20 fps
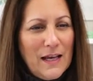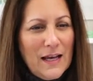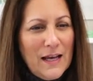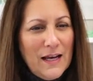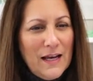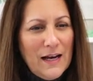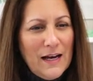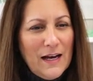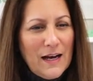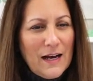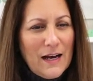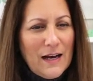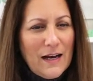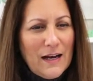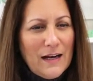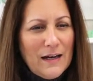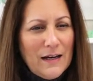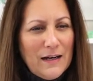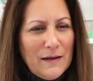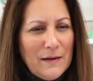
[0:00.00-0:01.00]
It's Cali.
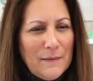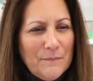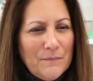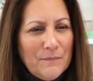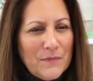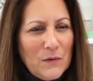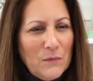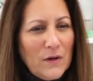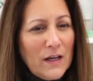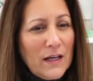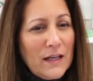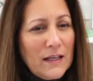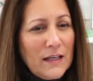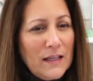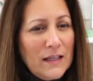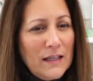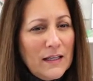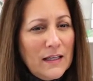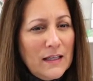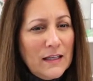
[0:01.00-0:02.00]
Um, what?
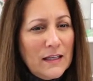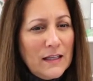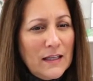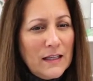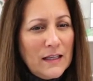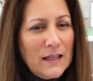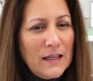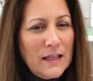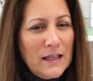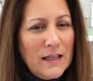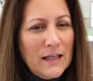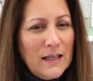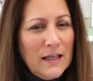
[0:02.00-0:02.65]
That was Cali.